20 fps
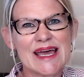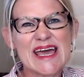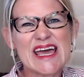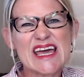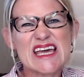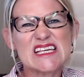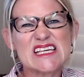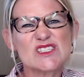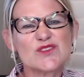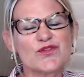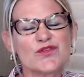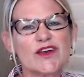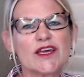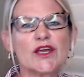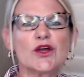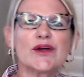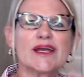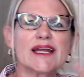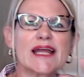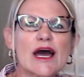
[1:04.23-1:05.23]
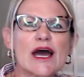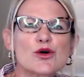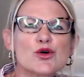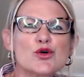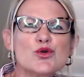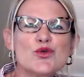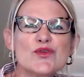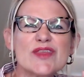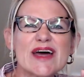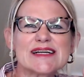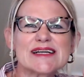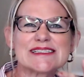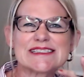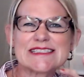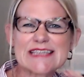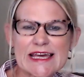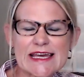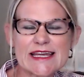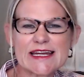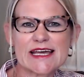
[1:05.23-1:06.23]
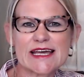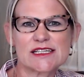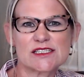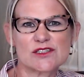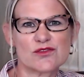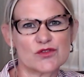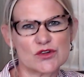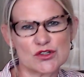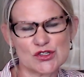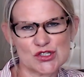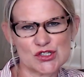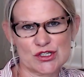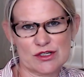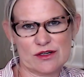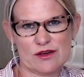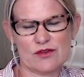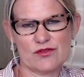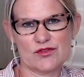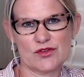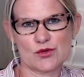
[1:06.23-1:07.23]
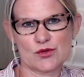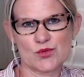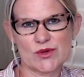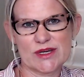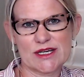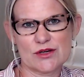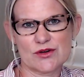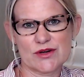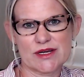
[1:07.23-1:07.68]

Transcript: is figuring out who that 10x version of your reader